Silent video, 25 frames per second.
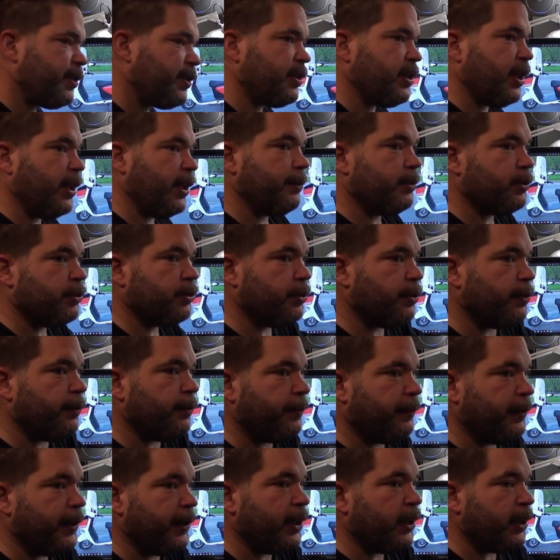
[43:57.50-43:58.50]
same sort of
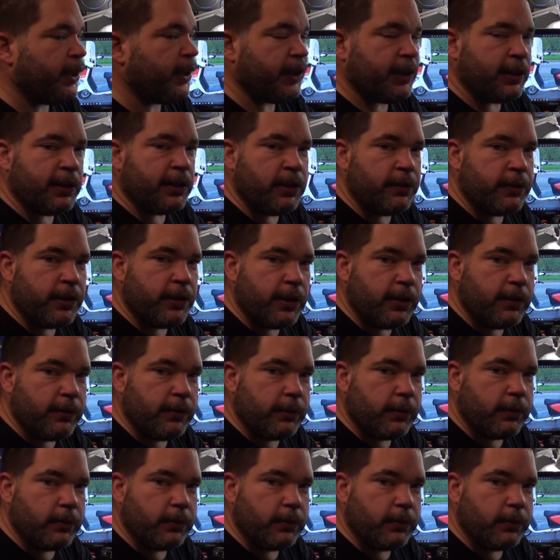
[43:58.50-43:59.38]
feeling, you know that